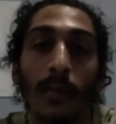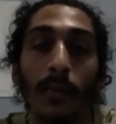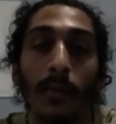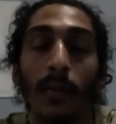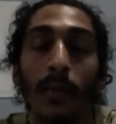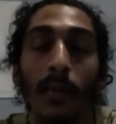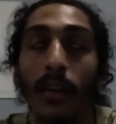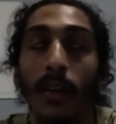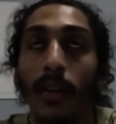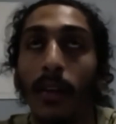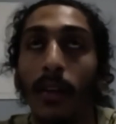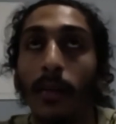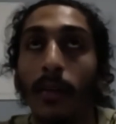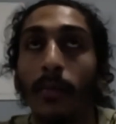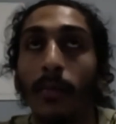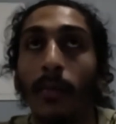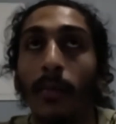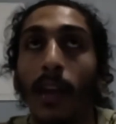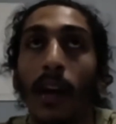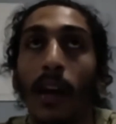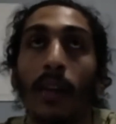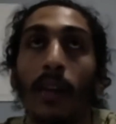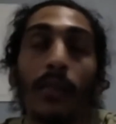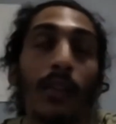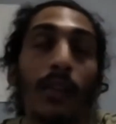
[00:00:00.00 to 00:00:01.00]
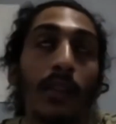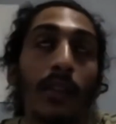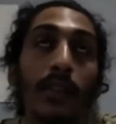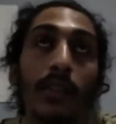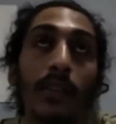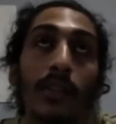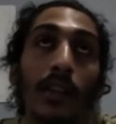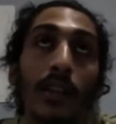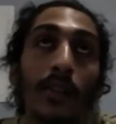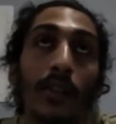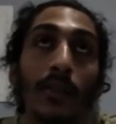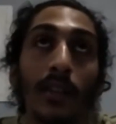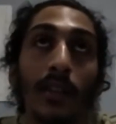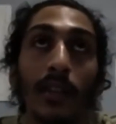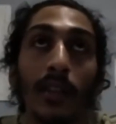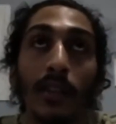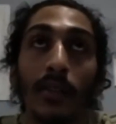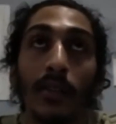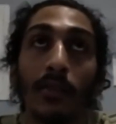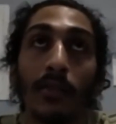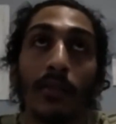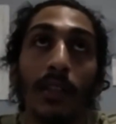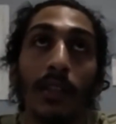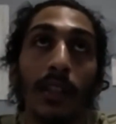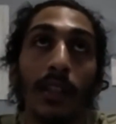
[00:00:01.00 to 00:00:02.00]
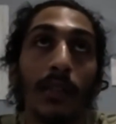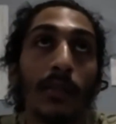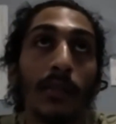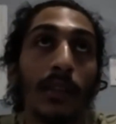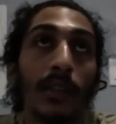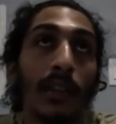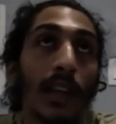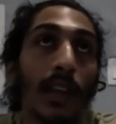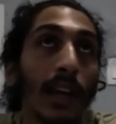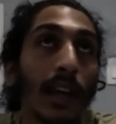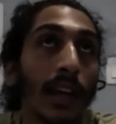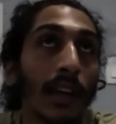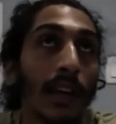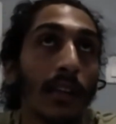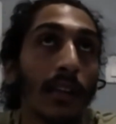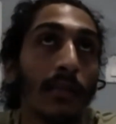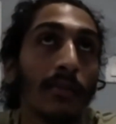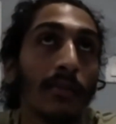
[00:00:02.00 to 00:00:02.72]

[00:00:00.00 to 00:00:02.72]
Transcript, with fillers: But um, I don't necessarily agree with that.